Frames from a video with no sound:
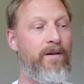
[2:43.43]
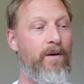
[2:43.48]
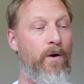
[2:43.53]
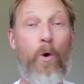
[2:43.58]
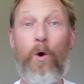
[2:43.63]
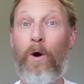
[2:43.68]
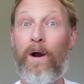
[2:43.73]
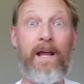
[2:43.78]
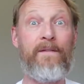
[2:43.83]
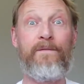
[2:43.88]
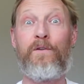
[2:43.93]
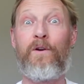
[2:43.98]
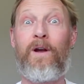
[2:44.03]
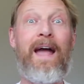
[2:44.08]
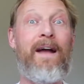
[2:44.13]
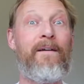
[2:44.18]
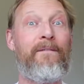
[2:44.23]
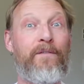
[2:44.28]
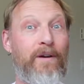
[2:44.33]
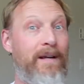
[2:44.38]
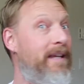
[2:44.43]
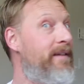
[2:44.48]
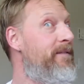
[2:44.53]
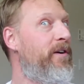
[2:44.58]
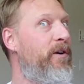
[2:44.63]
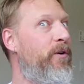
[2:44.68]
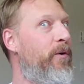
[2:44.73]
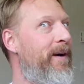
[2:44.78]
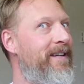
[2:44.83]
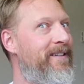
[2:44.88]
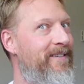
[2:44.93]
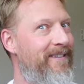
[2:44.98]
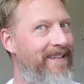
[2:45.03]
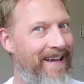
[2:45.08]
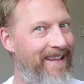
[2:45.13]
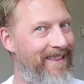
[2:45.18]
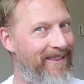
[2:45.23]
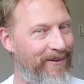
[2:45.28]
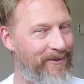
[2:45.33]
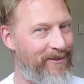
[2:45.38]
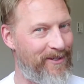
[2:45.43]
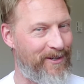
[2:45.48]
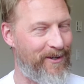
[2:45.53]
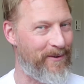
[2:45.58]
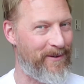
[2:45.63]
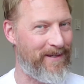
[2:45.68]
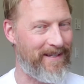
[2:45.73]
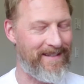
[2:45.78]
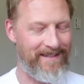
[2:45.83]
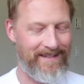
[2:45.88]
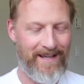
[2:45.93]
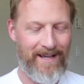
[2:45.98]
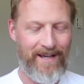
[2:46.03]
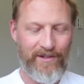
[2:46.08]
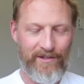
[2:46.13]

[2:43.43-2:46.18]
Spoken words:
or if you're ever even going to get those tokens.